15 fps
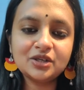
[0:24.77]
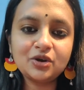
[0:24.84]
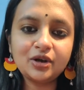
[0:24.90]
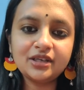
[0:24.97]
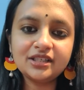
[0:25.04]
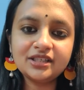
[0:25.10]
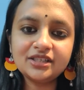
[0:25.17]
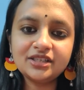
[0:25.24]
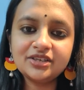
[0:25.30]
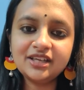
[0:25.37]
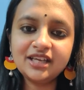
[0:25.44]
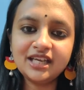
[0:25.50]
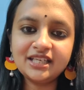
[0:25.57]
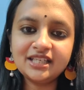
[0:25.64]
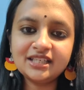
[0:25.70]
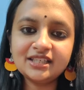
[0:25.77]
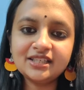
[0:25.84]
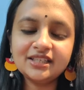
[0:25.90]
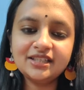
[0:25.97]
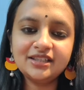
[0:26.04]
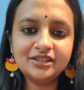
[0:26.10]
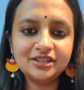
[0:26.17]
and content
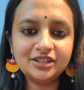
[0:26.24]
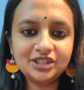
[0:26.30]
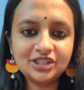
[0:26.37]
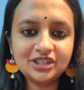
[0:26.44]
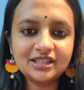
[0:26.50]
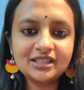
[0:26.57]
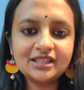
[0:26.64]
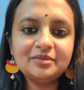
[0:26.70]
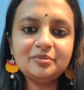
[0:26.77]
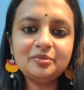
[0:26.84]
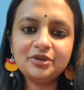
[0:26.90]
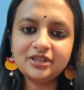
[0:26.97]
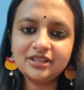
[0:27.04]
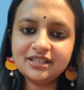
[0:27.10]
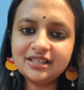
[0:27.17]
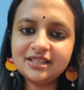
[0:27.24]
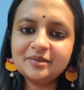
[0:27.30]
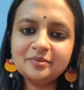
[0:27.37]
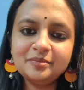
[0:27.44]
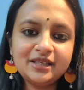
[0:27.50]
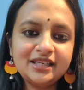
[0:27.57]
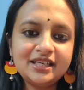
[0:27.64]
creator in the digital,
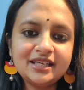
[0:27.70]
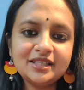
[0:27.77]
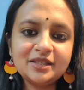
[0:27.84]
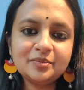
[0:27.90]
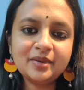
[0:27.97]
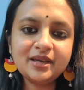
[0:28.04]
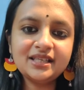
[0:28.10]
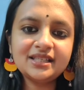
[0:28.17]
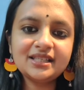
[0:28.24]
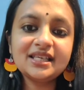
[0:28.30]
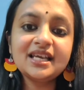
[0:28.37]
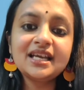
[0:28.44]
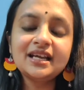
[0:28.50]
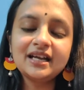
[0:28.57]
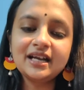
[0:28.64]
print, media space,